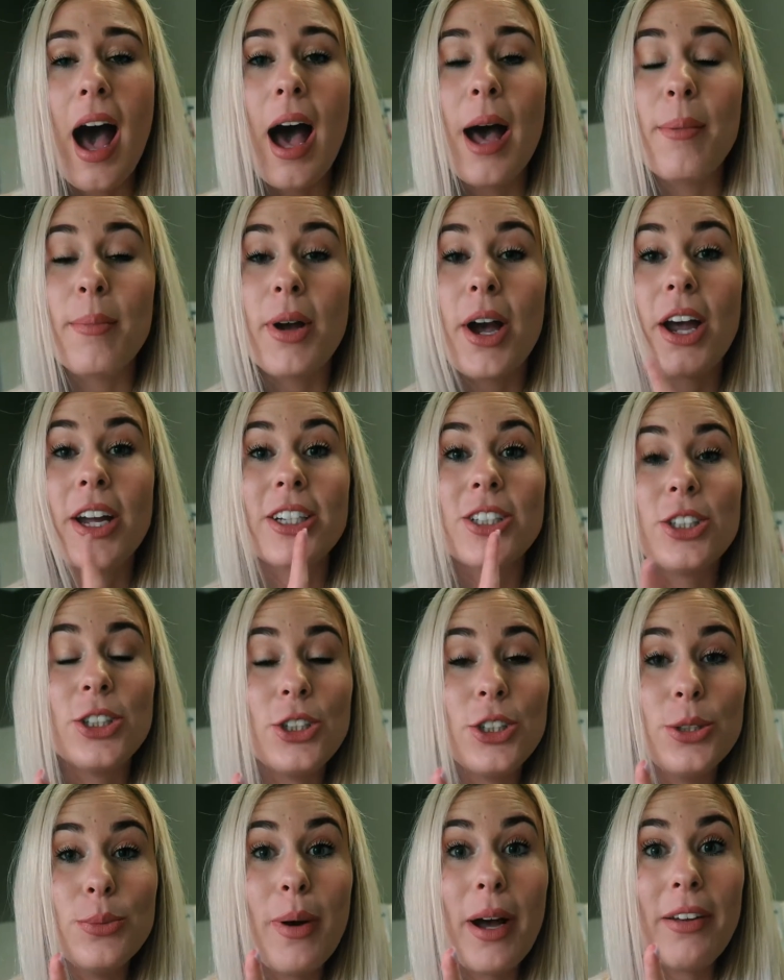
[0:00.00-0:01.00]
I'm going to
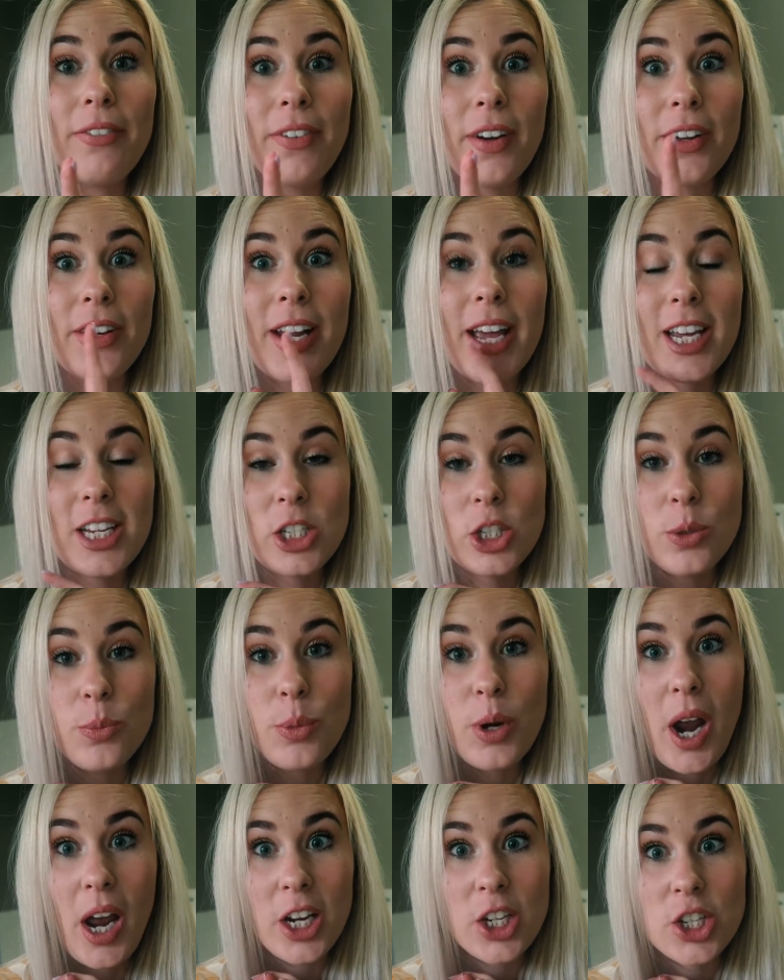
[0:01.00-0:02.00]
do my
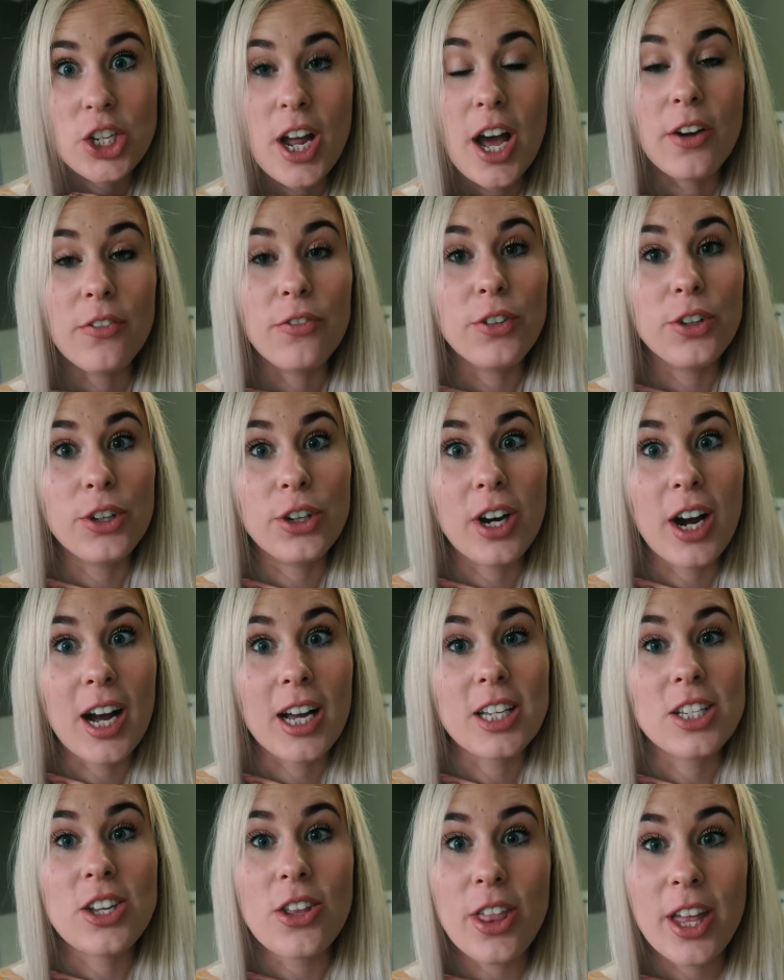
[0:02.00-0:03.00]
foundation brush now for you
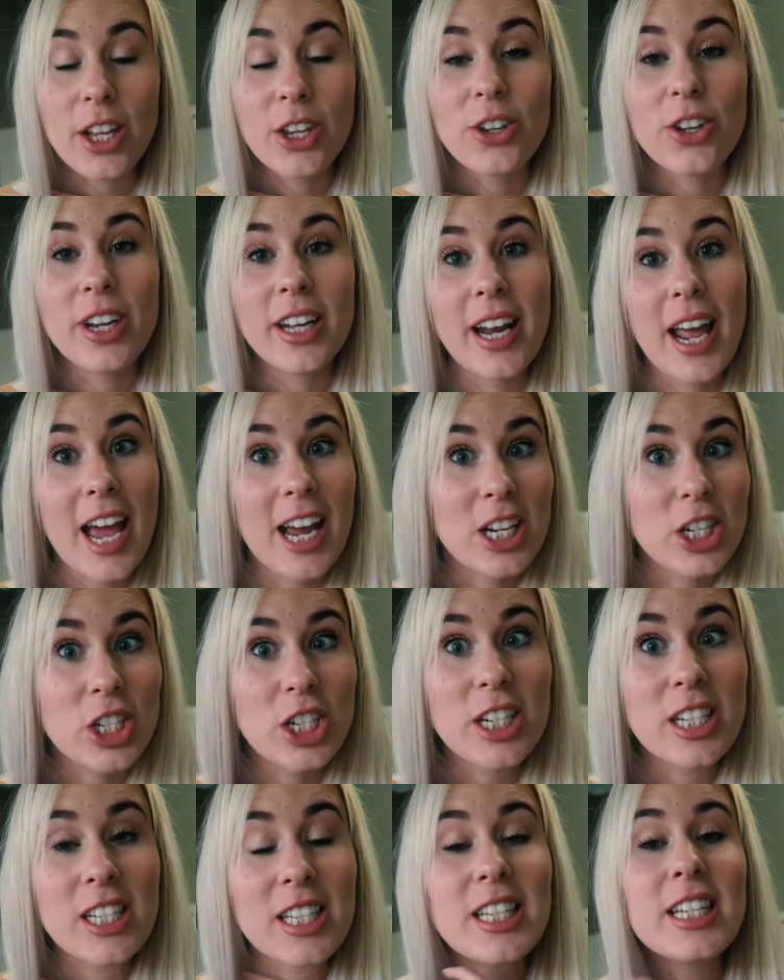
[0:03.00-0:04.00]
guys so that you can
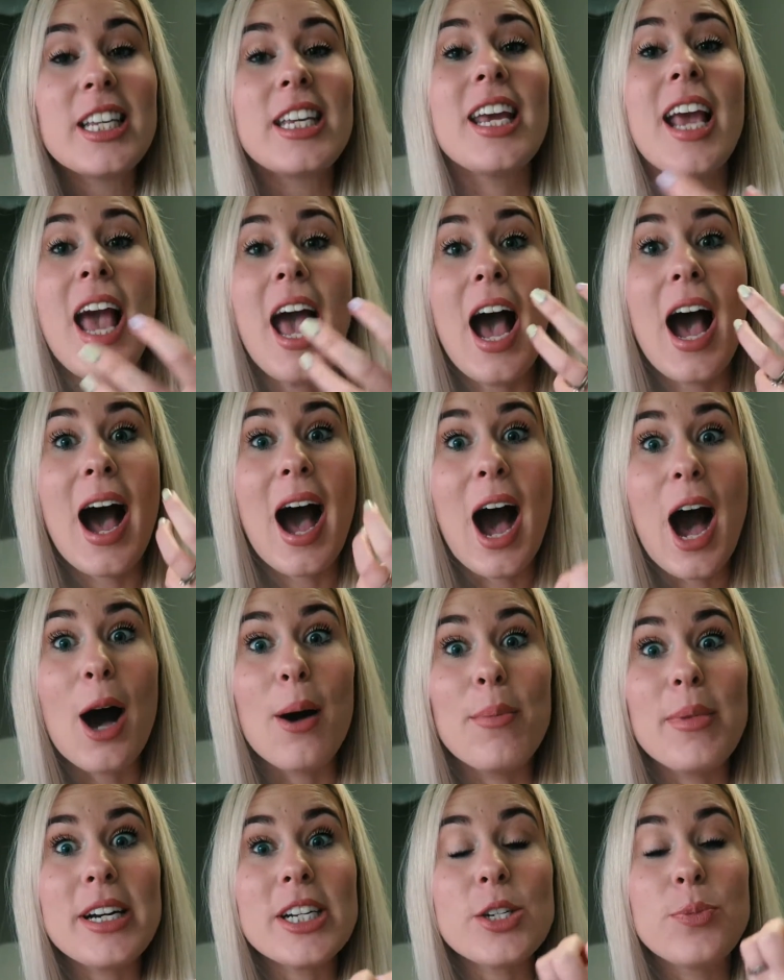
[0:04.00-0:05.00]
actually see
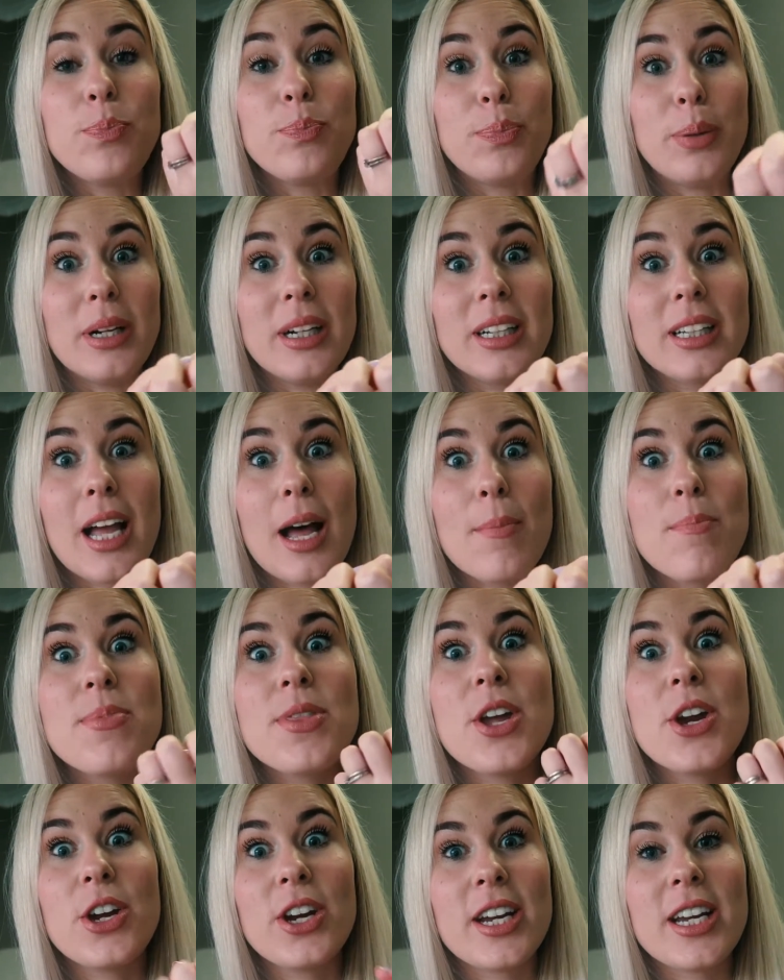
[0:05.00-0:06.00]
how much
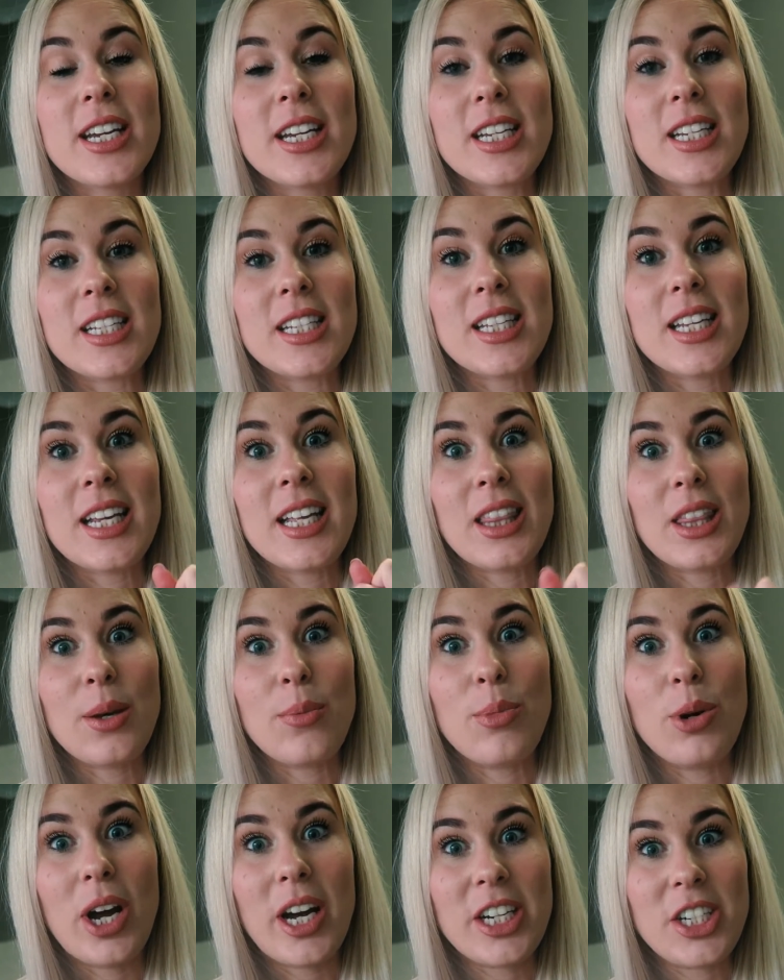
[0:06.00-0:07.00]
buildup there is in
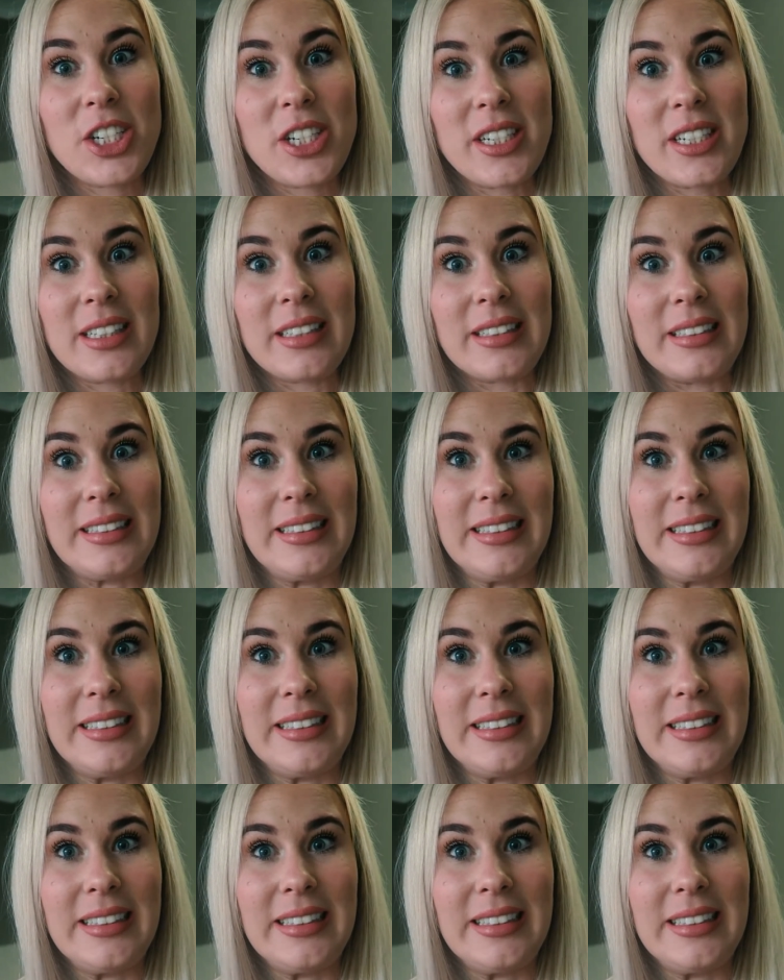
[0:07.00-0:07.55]
the brushes.